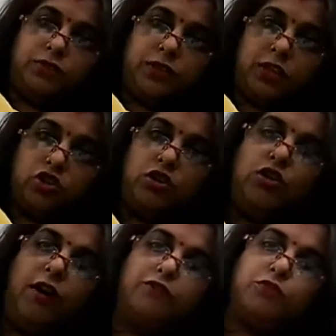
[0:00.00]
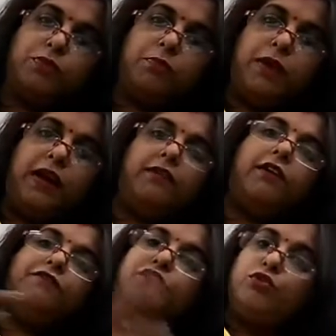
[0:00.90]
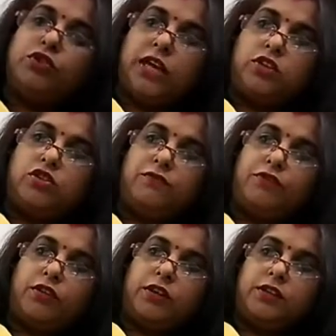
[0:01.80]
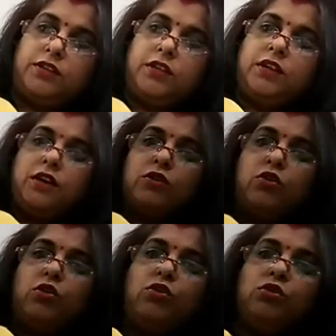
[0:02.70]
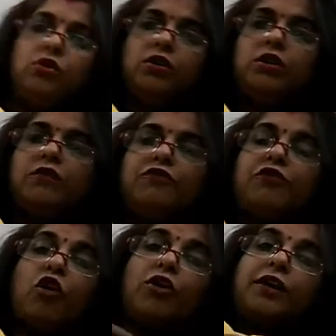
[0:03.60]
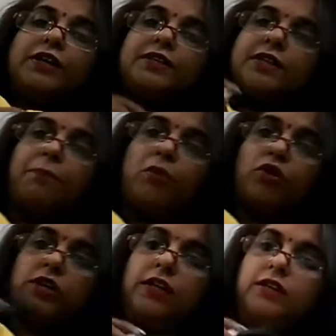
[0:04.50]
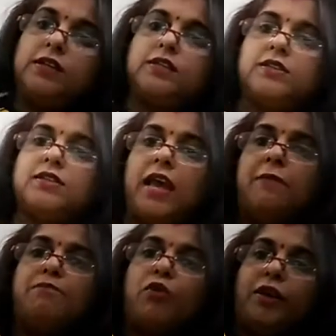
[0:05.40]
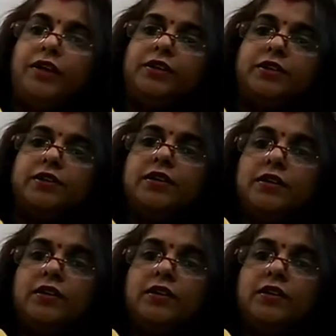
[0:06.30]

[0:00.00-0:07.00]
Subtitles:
view section. You have to prepare a view section for it. Go for it supporting this same point.